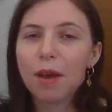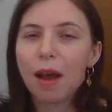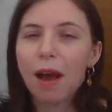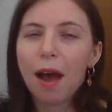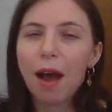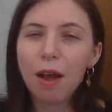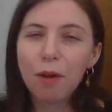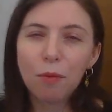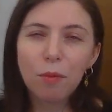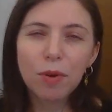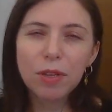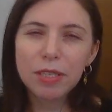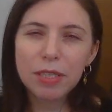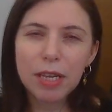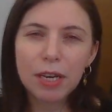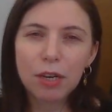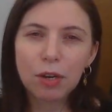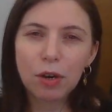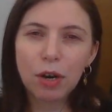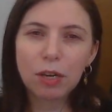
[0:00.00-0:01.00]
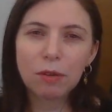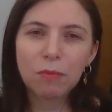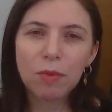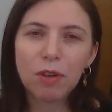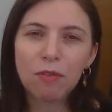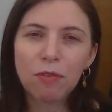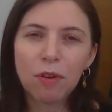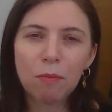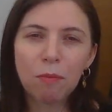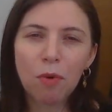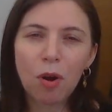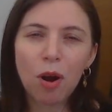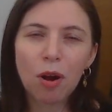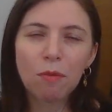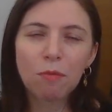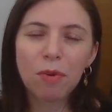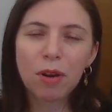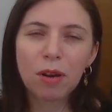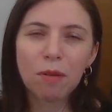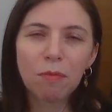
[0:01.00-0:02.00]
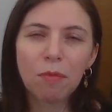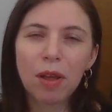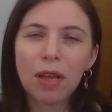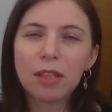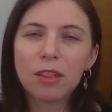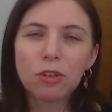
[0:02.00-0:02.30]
I would say, correct me if I'm wrong, but I'm like,